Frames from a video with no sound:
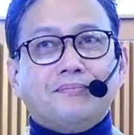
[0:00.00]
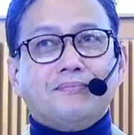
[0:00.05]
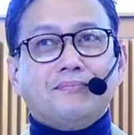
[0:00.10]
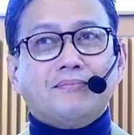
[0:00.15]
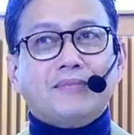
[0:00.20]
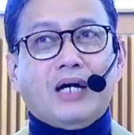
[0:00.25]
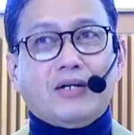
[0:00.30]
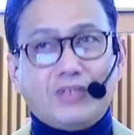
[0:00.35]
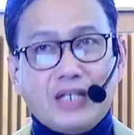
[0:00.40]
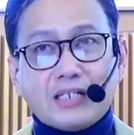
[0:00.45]

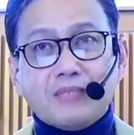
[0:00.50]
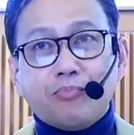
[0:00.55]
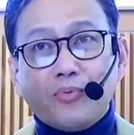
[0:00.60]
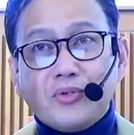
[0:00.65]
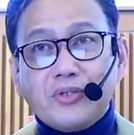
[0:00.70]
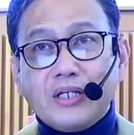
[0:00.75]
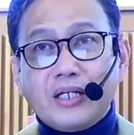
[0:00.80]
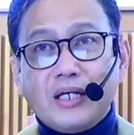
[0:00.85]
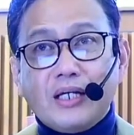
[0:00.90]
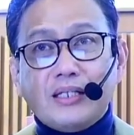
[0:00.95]
Now, just
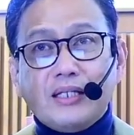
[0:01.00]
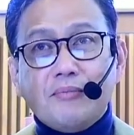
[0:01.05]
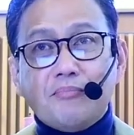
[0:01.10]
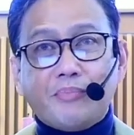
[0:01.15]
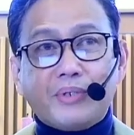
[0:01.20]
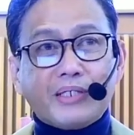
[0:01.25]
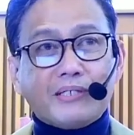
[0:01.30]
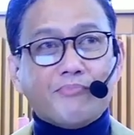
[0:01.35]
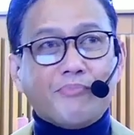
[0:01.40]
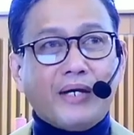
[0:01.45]
putting it in
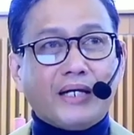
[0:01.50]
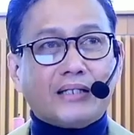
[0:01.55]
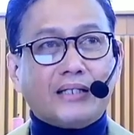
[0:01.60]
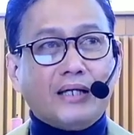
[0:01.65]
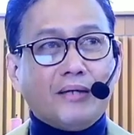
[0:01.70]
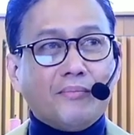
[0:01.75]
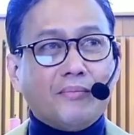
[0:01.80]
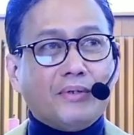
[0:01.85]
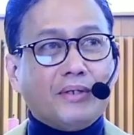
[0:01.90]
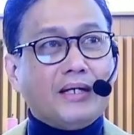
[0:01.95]

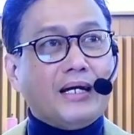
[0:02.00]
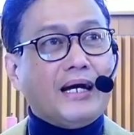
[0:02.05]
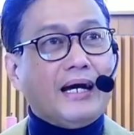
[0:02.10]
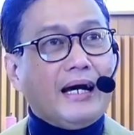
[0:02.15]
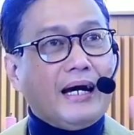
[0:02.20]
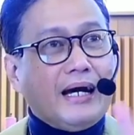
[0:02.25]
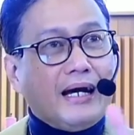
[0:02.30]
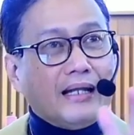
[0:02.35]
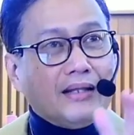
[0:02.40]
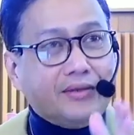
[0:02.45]
perspective.
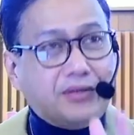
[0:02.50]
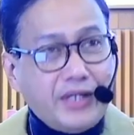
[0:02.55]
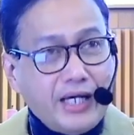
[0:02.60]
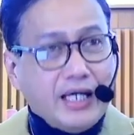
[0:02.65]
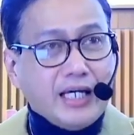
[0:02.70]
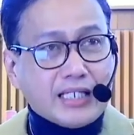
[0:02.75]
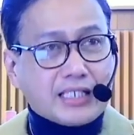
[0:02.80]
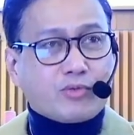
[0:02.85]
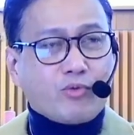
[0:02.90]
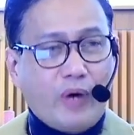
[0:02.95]

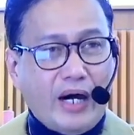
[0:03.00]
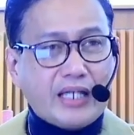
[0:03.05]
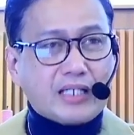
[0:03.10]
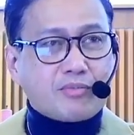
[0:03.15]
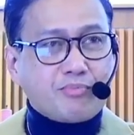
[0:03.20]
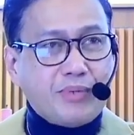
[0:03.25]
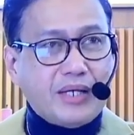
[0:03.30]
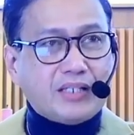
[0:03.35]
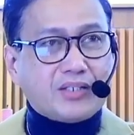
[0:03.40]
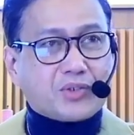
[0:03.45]
These
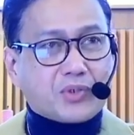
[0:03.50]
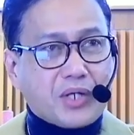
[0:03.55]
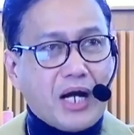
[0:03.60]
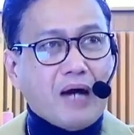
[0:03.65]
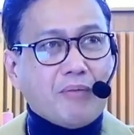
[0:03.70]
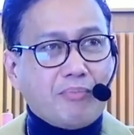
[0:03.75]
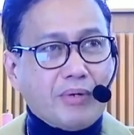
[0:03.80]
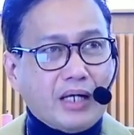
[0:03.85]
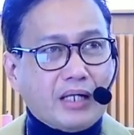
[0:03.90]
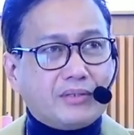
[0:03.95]
wise men
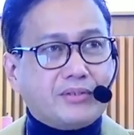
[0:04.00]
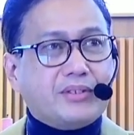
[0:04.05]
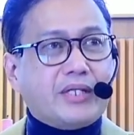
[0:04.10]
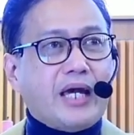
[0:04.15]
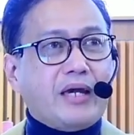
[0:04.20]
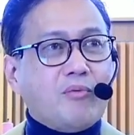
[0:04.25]
traveled, they